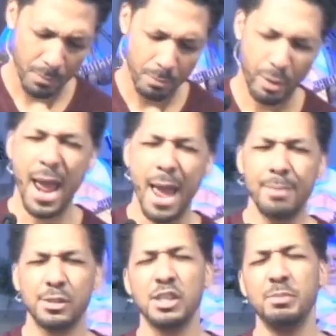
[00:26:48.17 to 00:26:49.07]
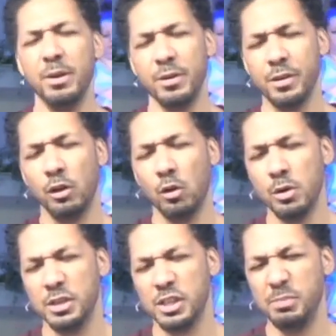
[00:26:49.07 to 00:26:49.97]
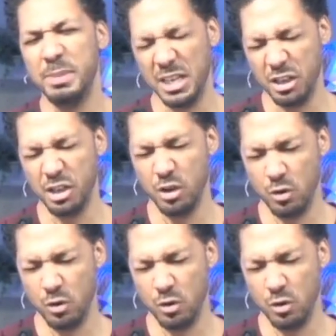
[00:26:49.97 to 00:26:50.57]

Perhaps the Spirit of the Lord is speaking to you